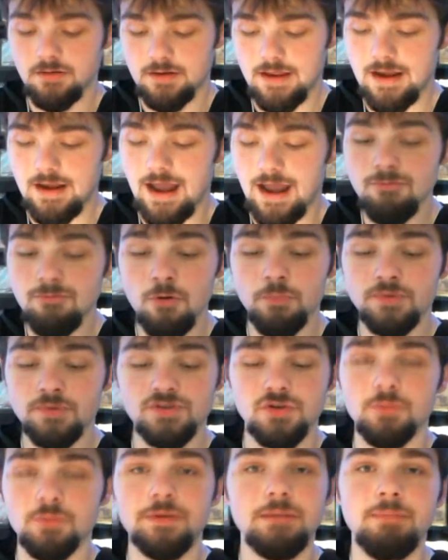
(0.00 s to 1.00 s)
And I've opened
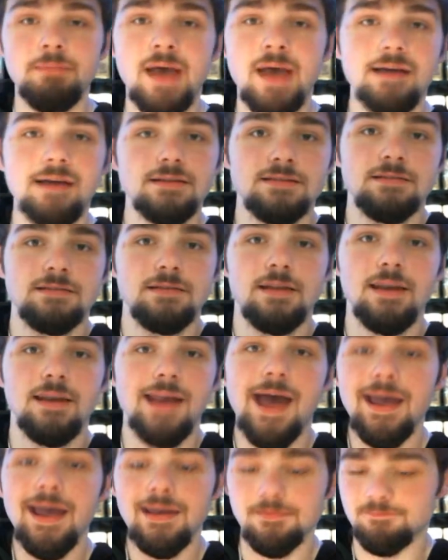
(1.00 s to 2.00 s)
so many packs, and
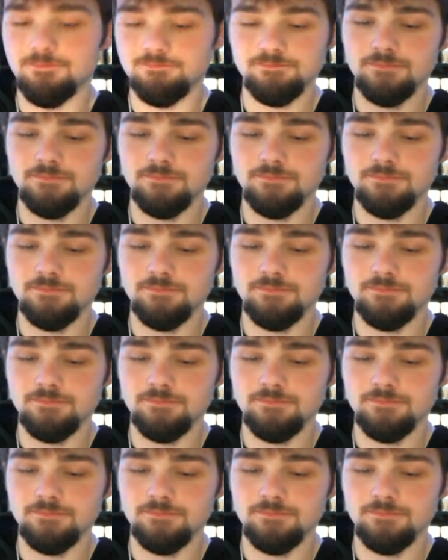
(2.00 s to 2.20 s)
I,